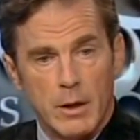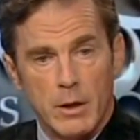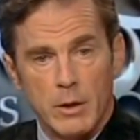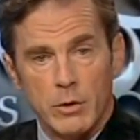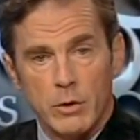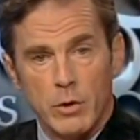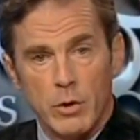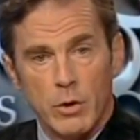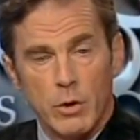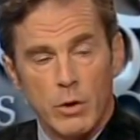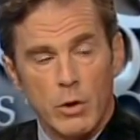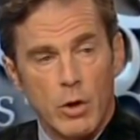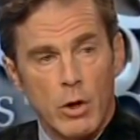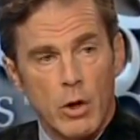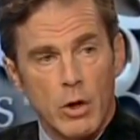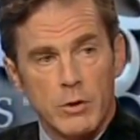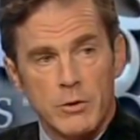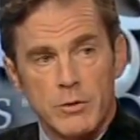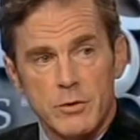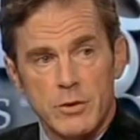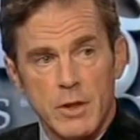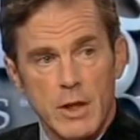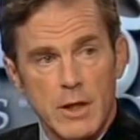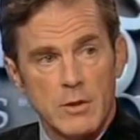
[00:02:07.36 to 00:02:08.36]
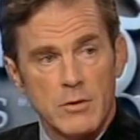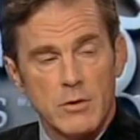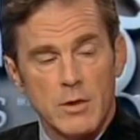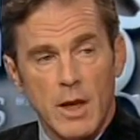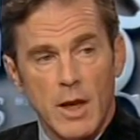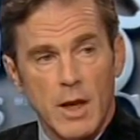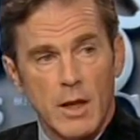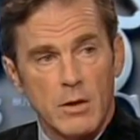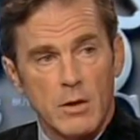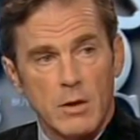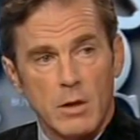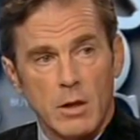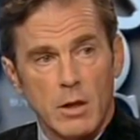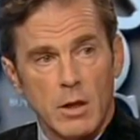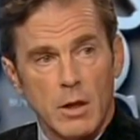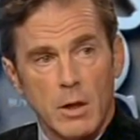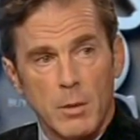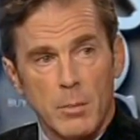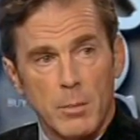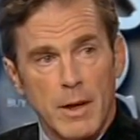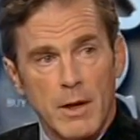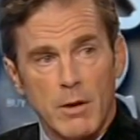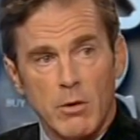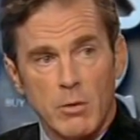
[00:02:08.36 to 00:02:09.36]
And under the law, states can't
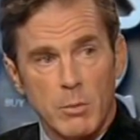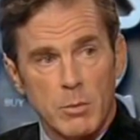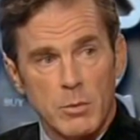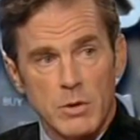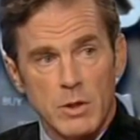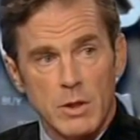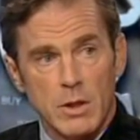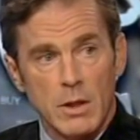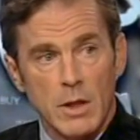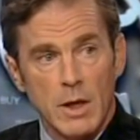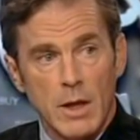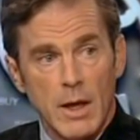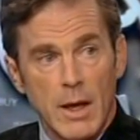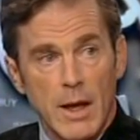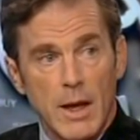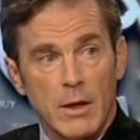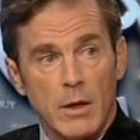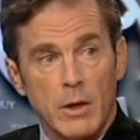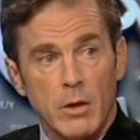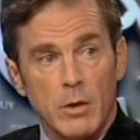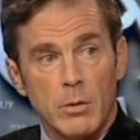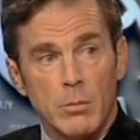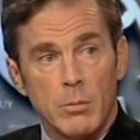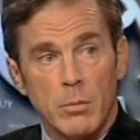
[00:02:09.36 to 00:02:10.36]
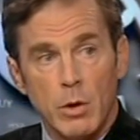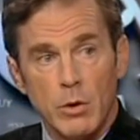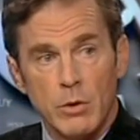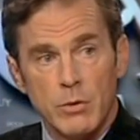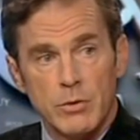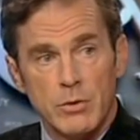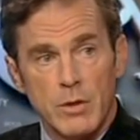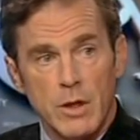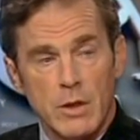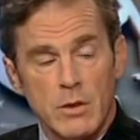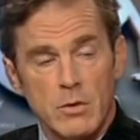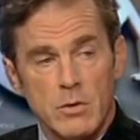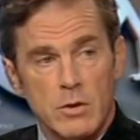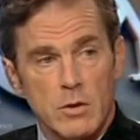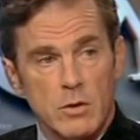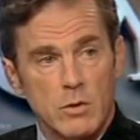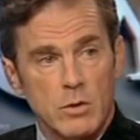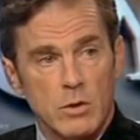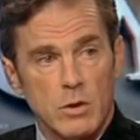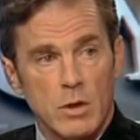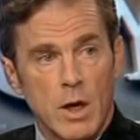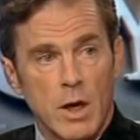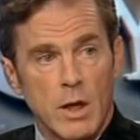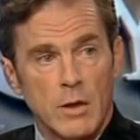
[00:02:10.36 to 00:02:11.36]
declare bankruptcy, and under most states,
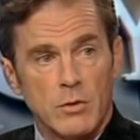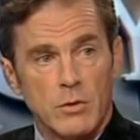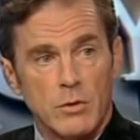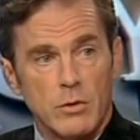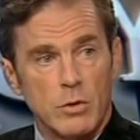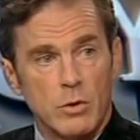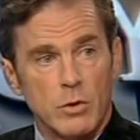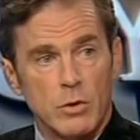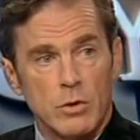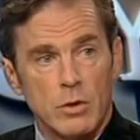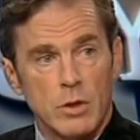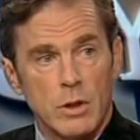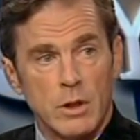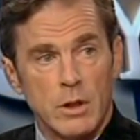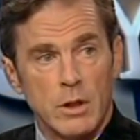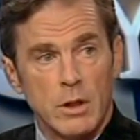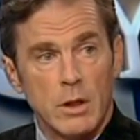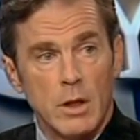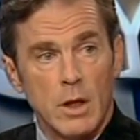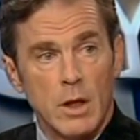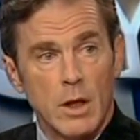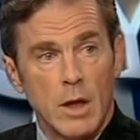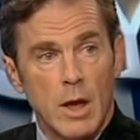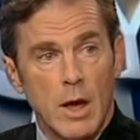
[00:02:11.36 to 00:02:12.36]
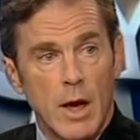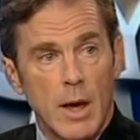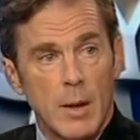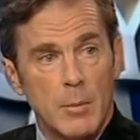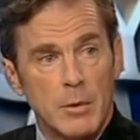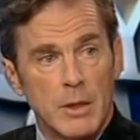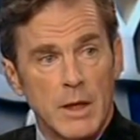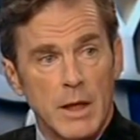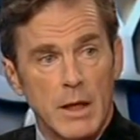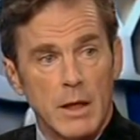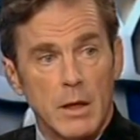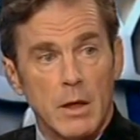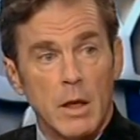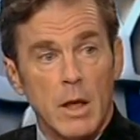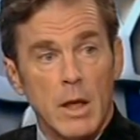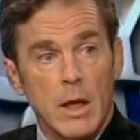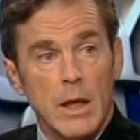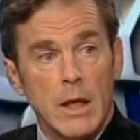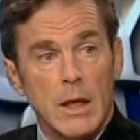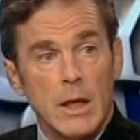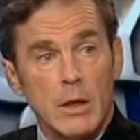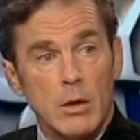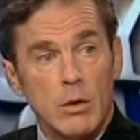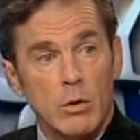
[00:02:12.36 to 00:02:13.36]
these are constitutionally obligated.
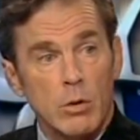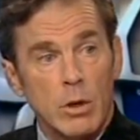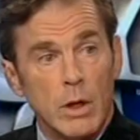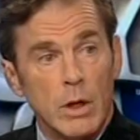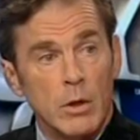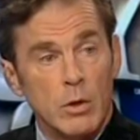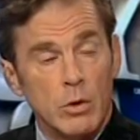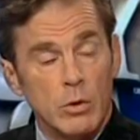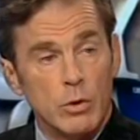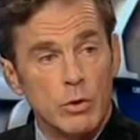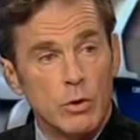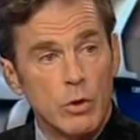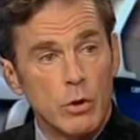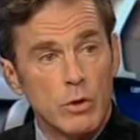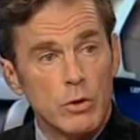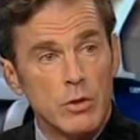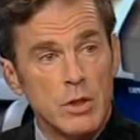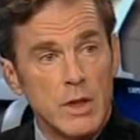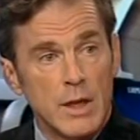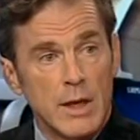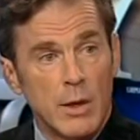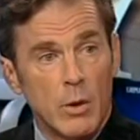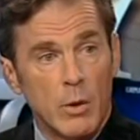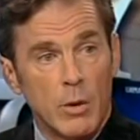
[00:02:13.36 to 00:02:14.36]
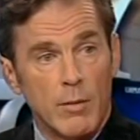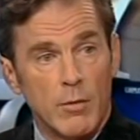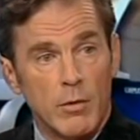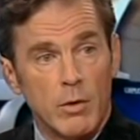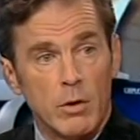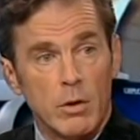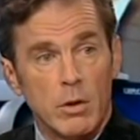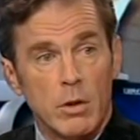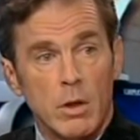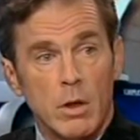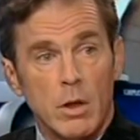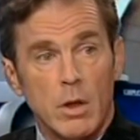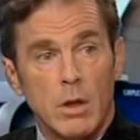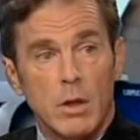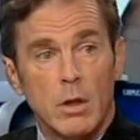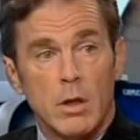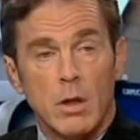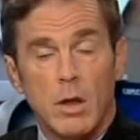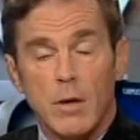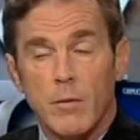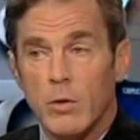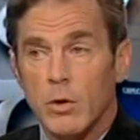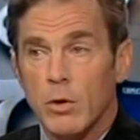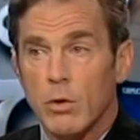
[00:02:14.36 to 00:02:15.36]
In New Jersey, however,
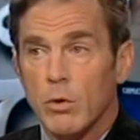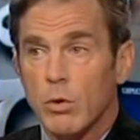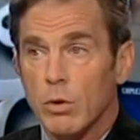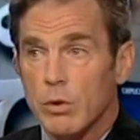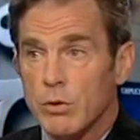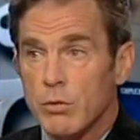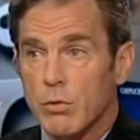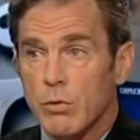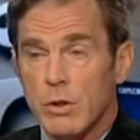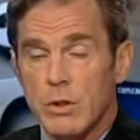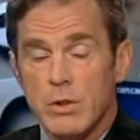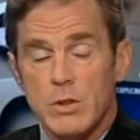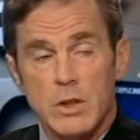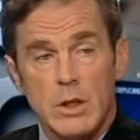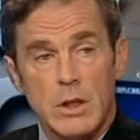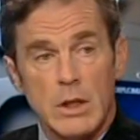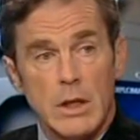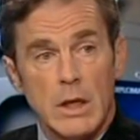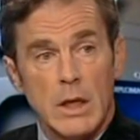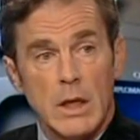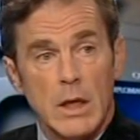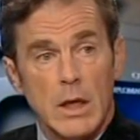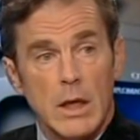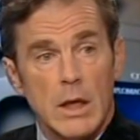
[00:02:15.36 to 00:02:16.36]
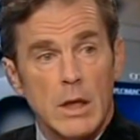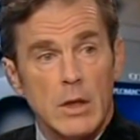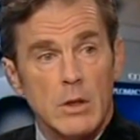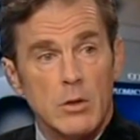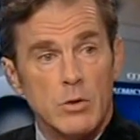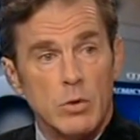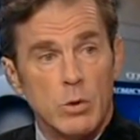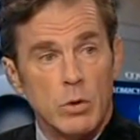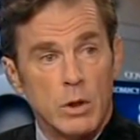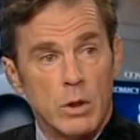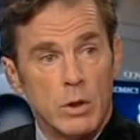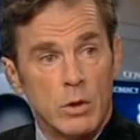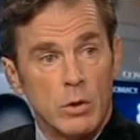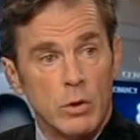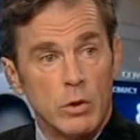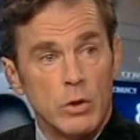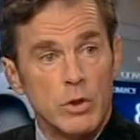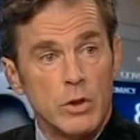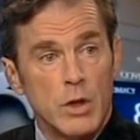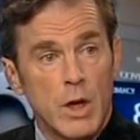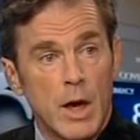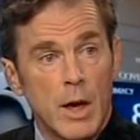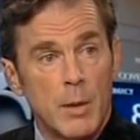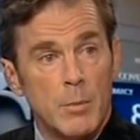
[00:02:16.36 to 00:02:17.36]
Governor Chris Christie is doing a
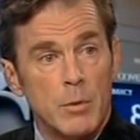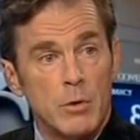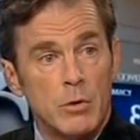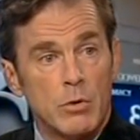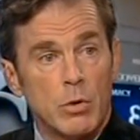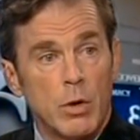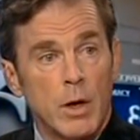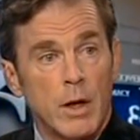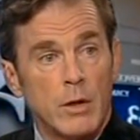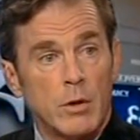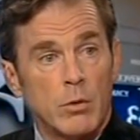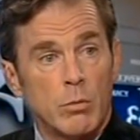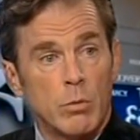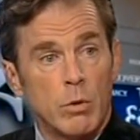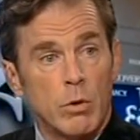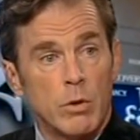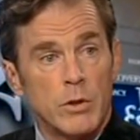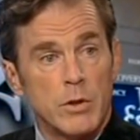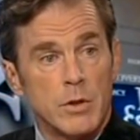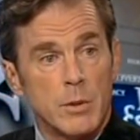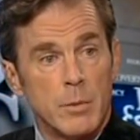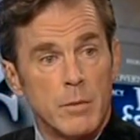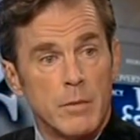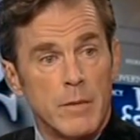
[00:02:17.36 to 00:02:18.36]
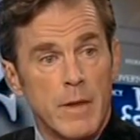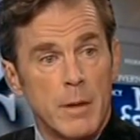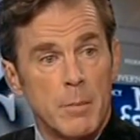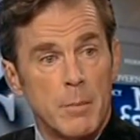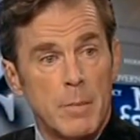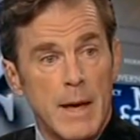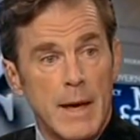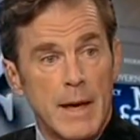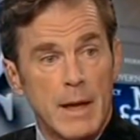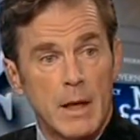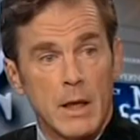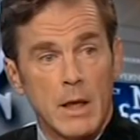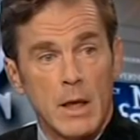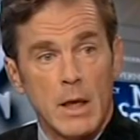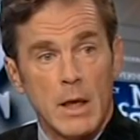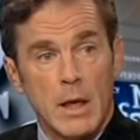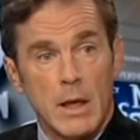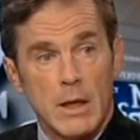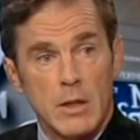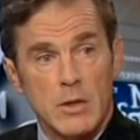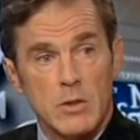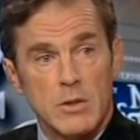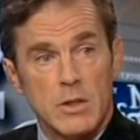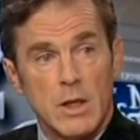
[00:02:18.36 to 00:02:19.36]
good job in trying to roll some of that back,
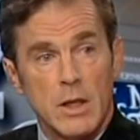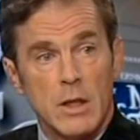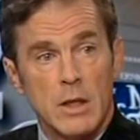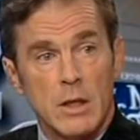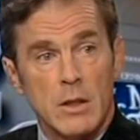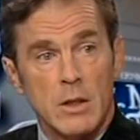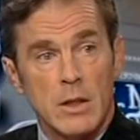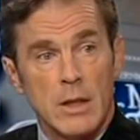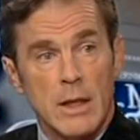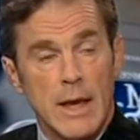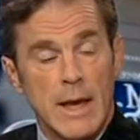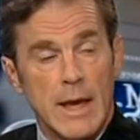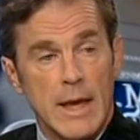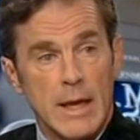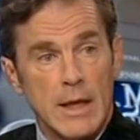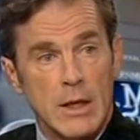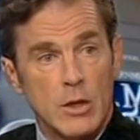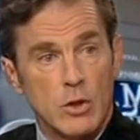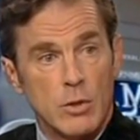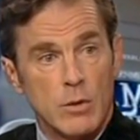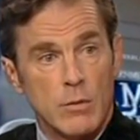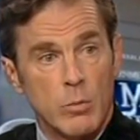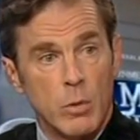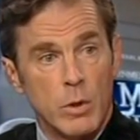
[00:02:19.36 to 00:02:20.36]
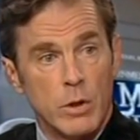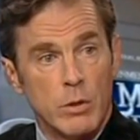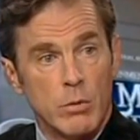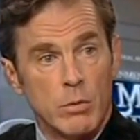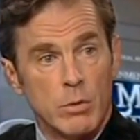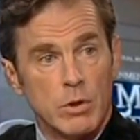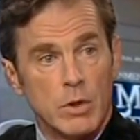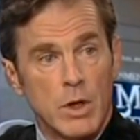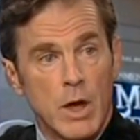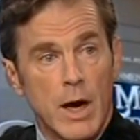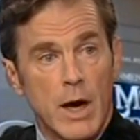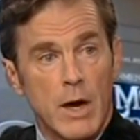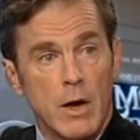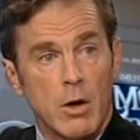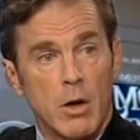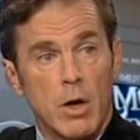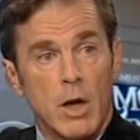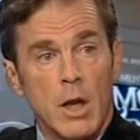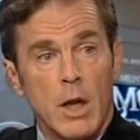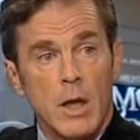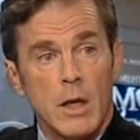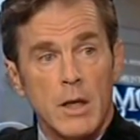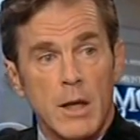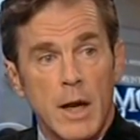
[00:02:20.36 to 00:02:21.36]
extending the age of when you
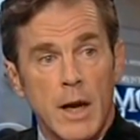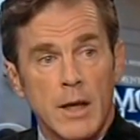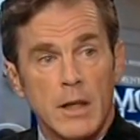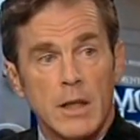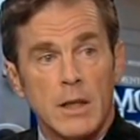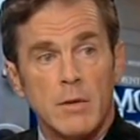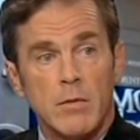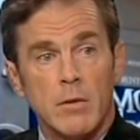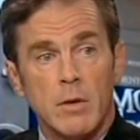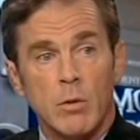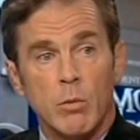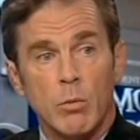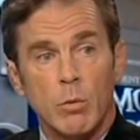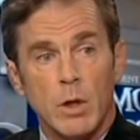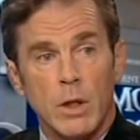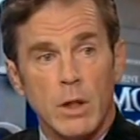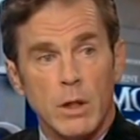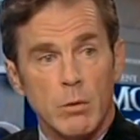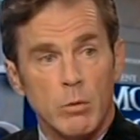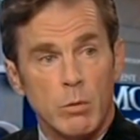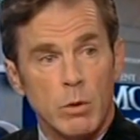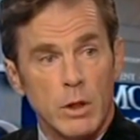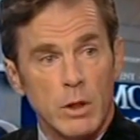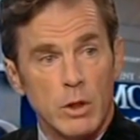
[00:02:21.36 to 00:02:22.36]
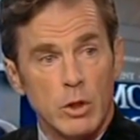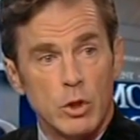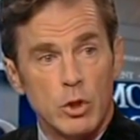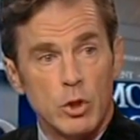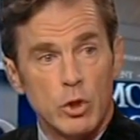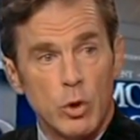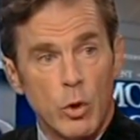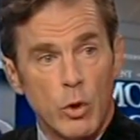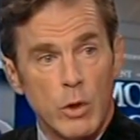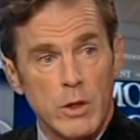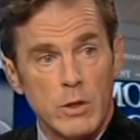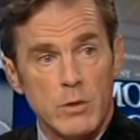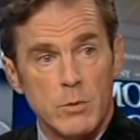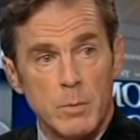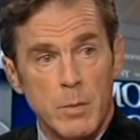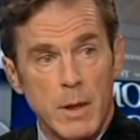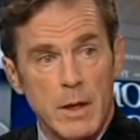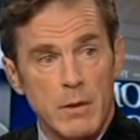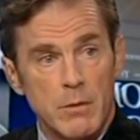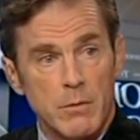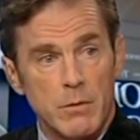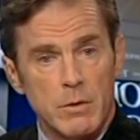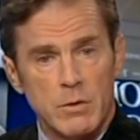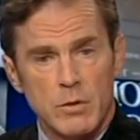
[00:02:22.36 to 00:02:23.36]
retire, not giving really choice
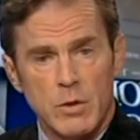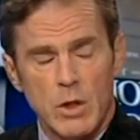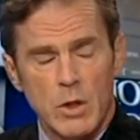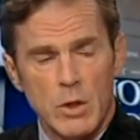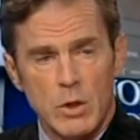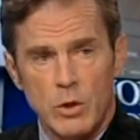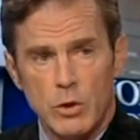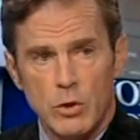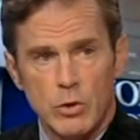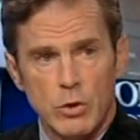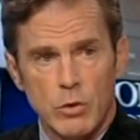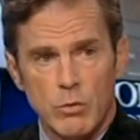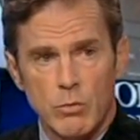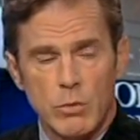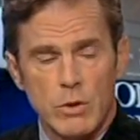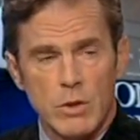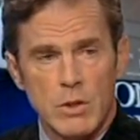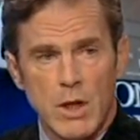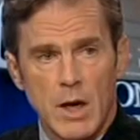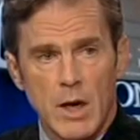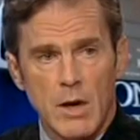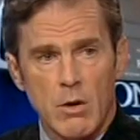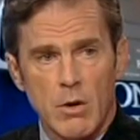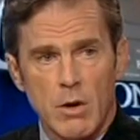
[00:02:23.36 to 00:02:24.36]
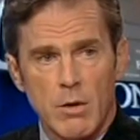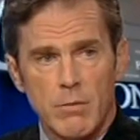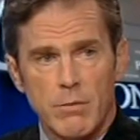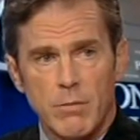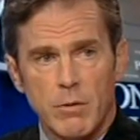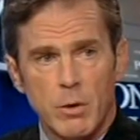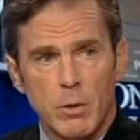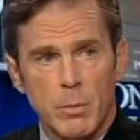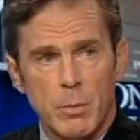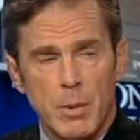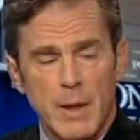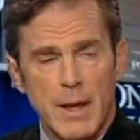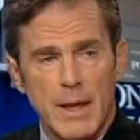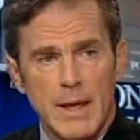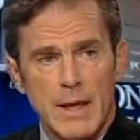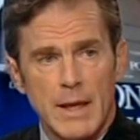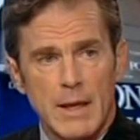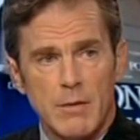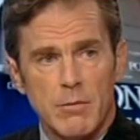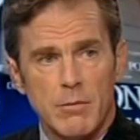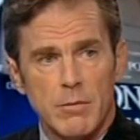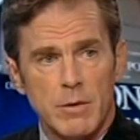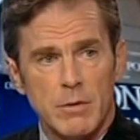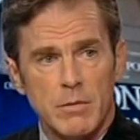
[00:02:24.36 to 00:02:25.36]
benefits. You shouldn't retire at full
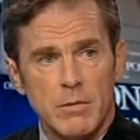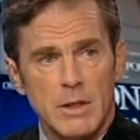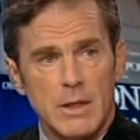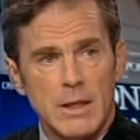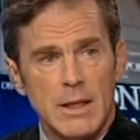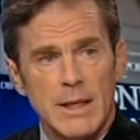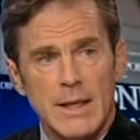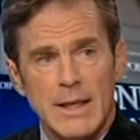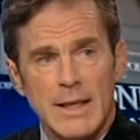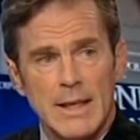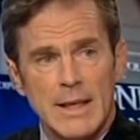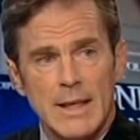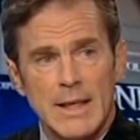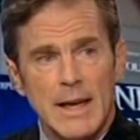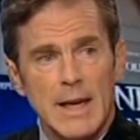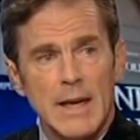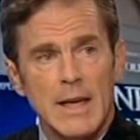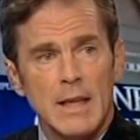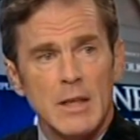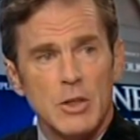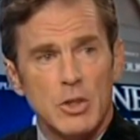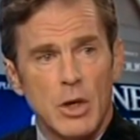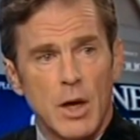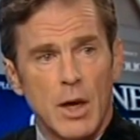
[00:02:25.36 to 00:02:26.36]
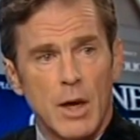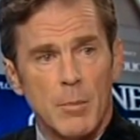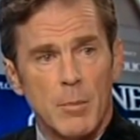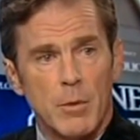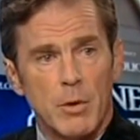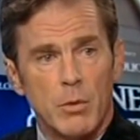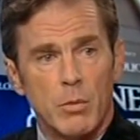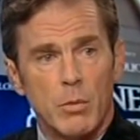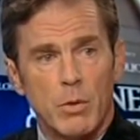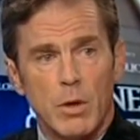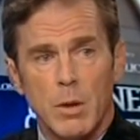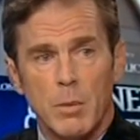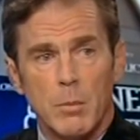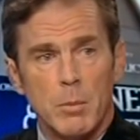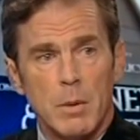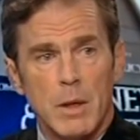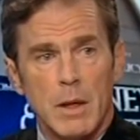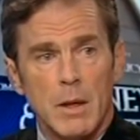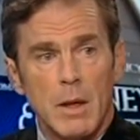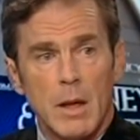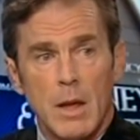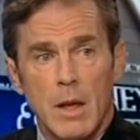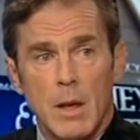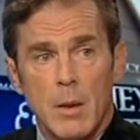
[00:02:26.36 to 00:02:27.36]
pay at 50 in any job,
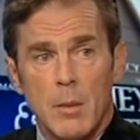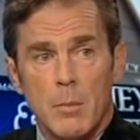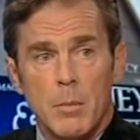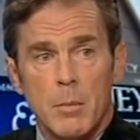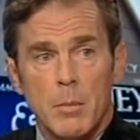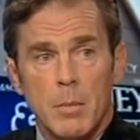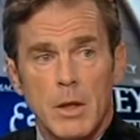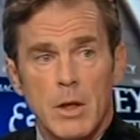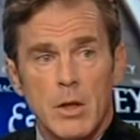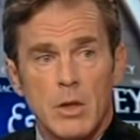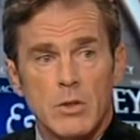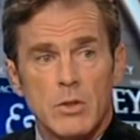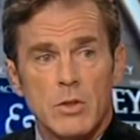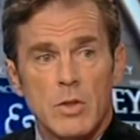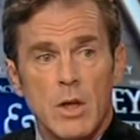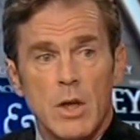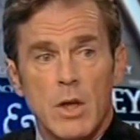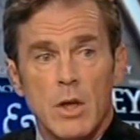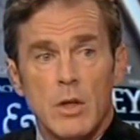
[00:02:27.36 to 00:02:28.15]
because